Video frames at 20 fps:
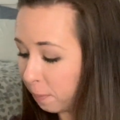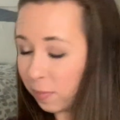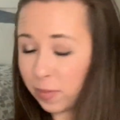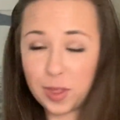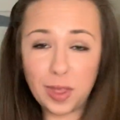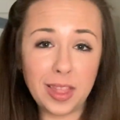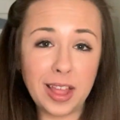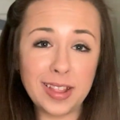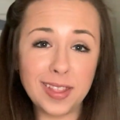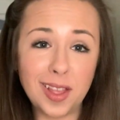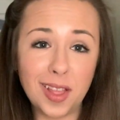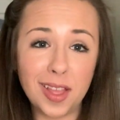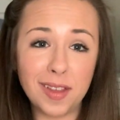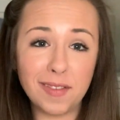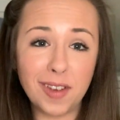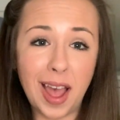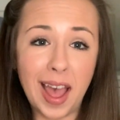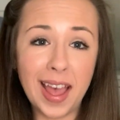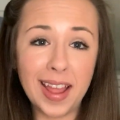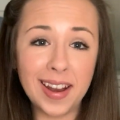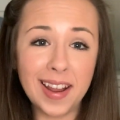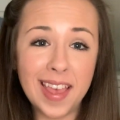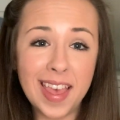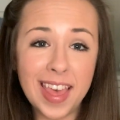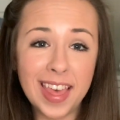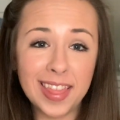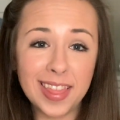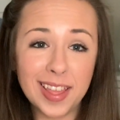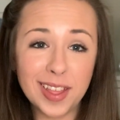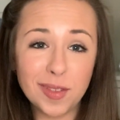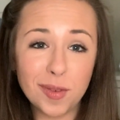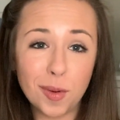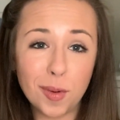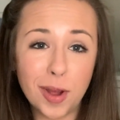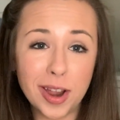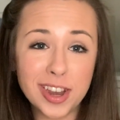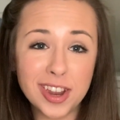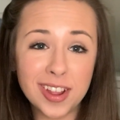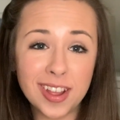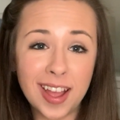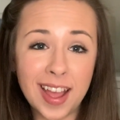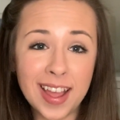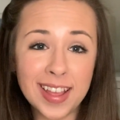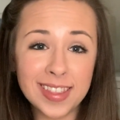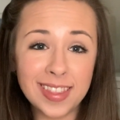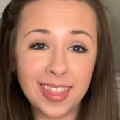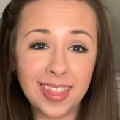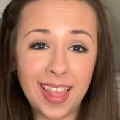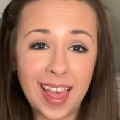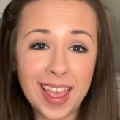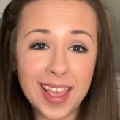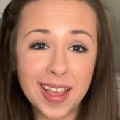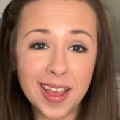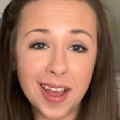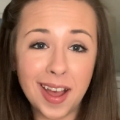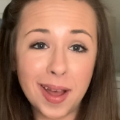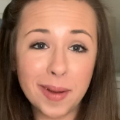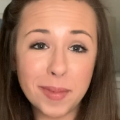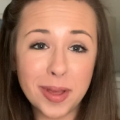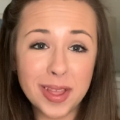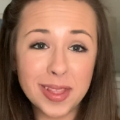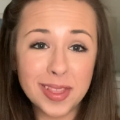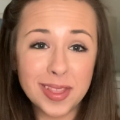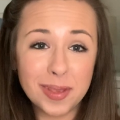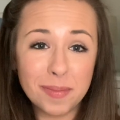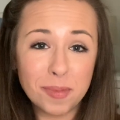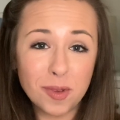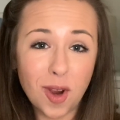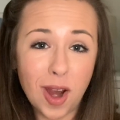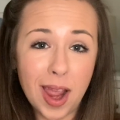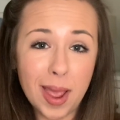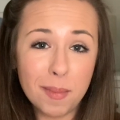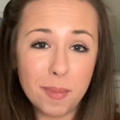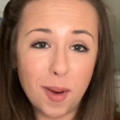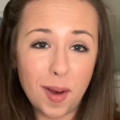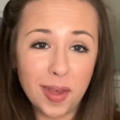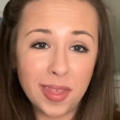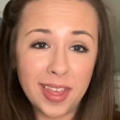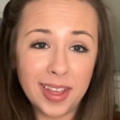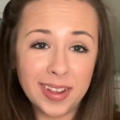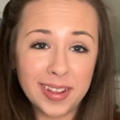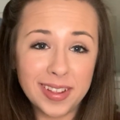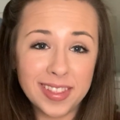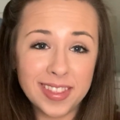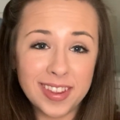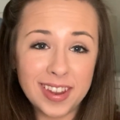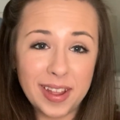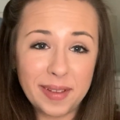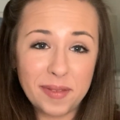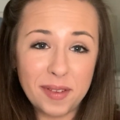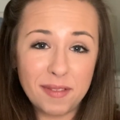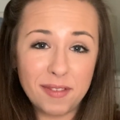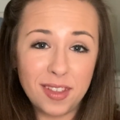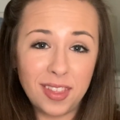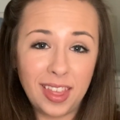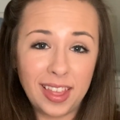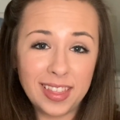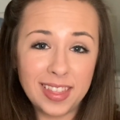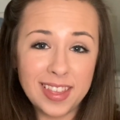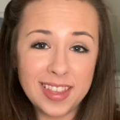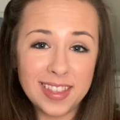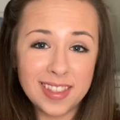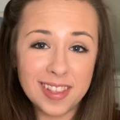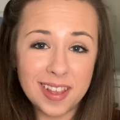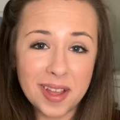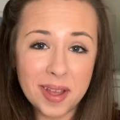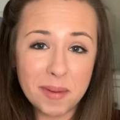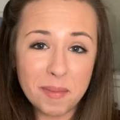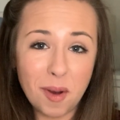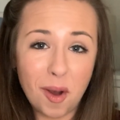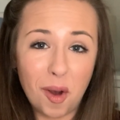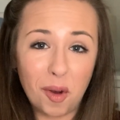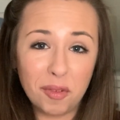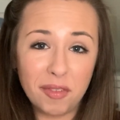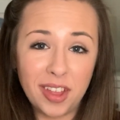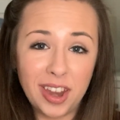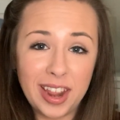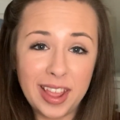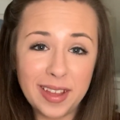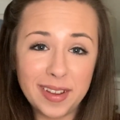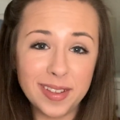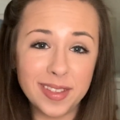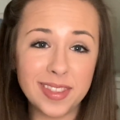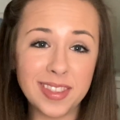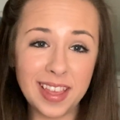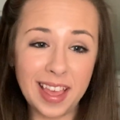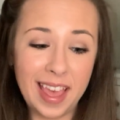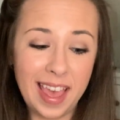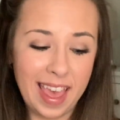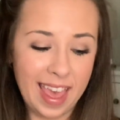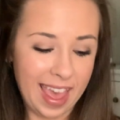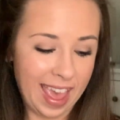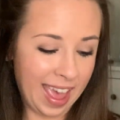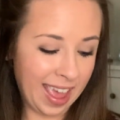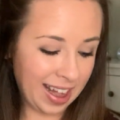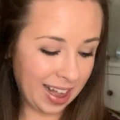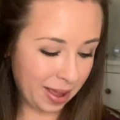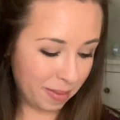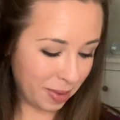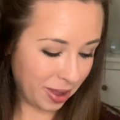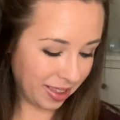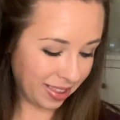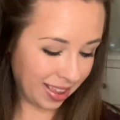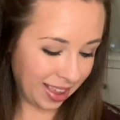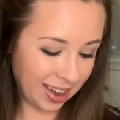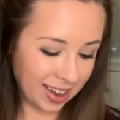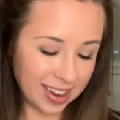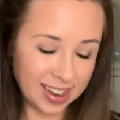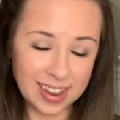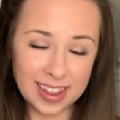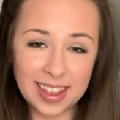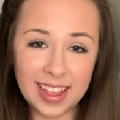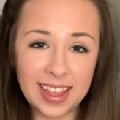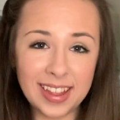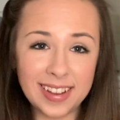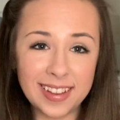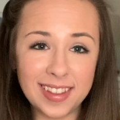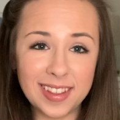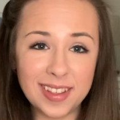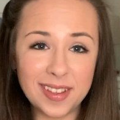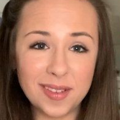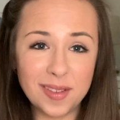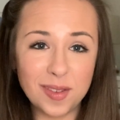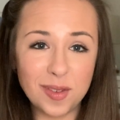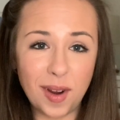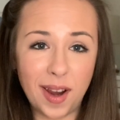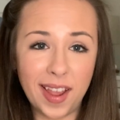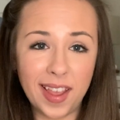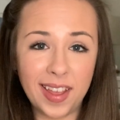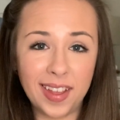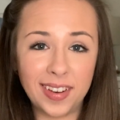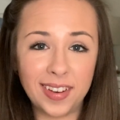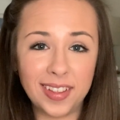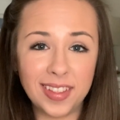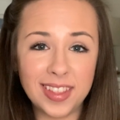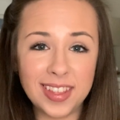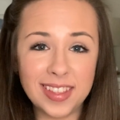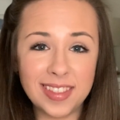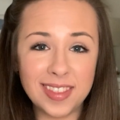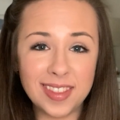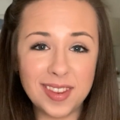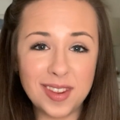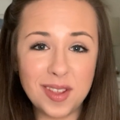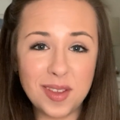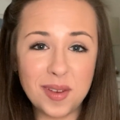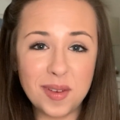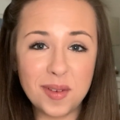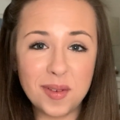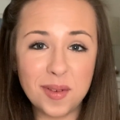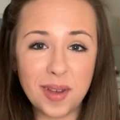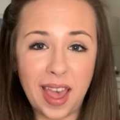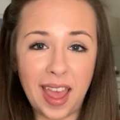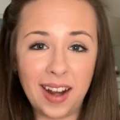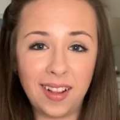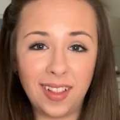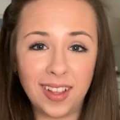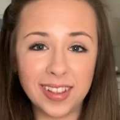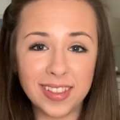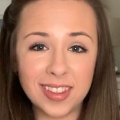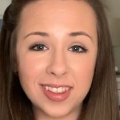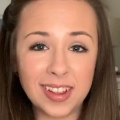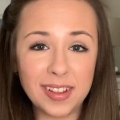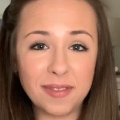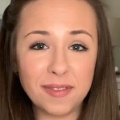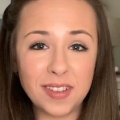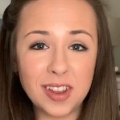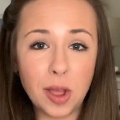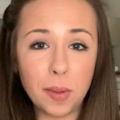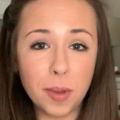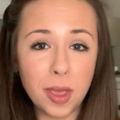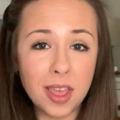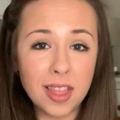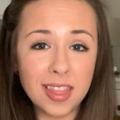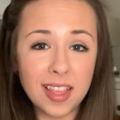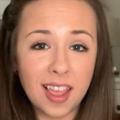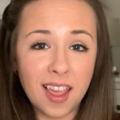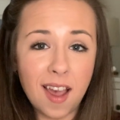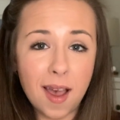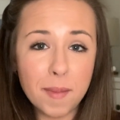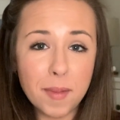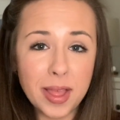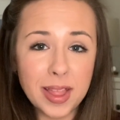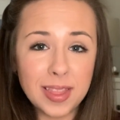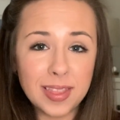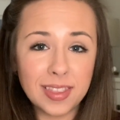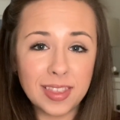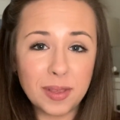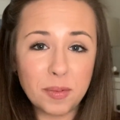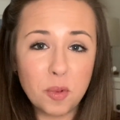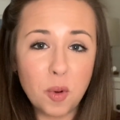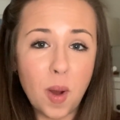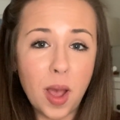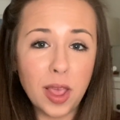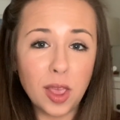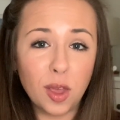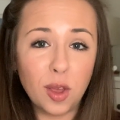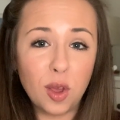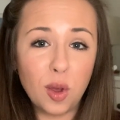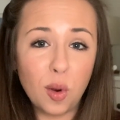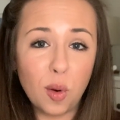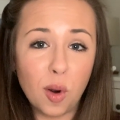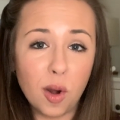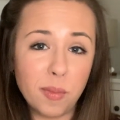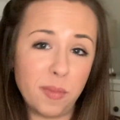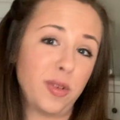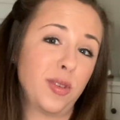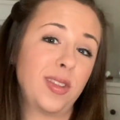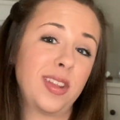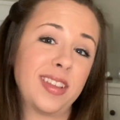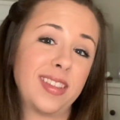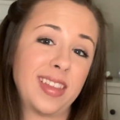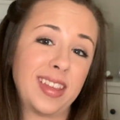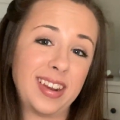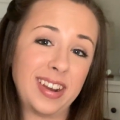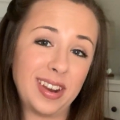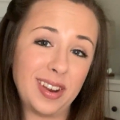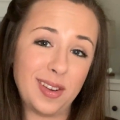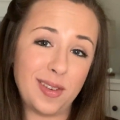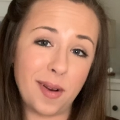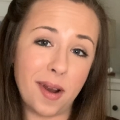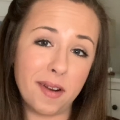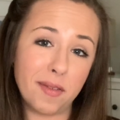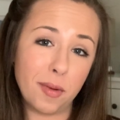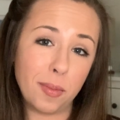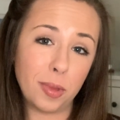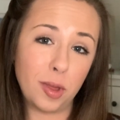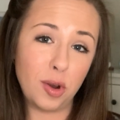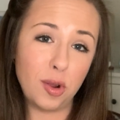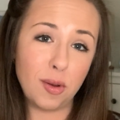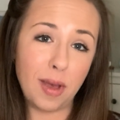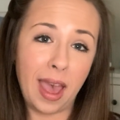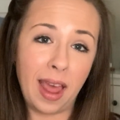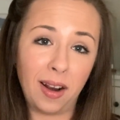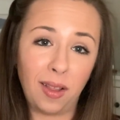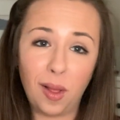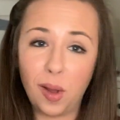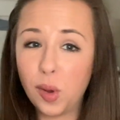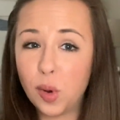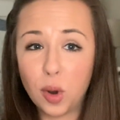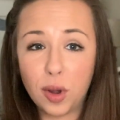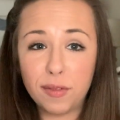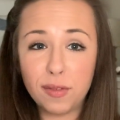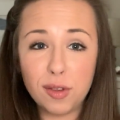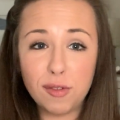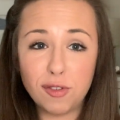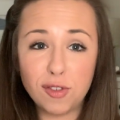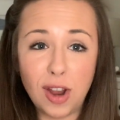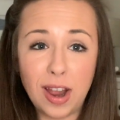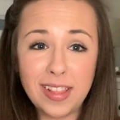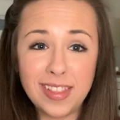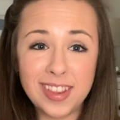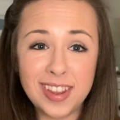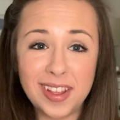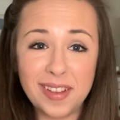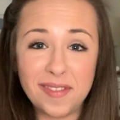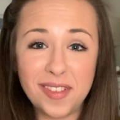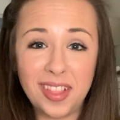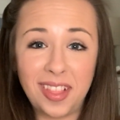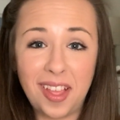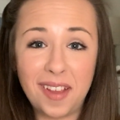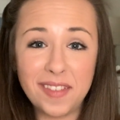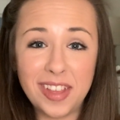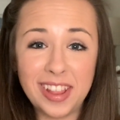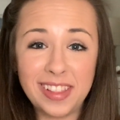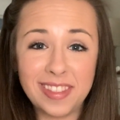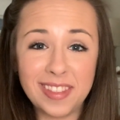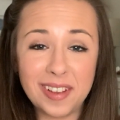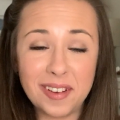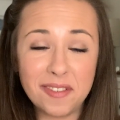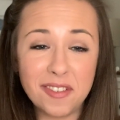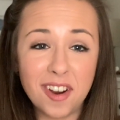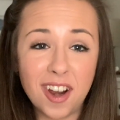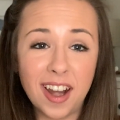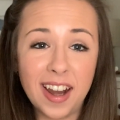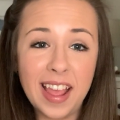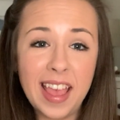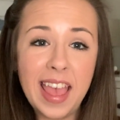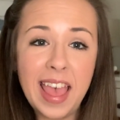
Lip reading: So that's all I've got. Thanks for watching, guys. Like, comment, subscribe, all that good stuff if you like these haul videos. And I'm excited to get to trying out all this new catalog stuff. Tell me in the comments what you're most excited to try from the new catalog, or if you've tried stuff and love it so far.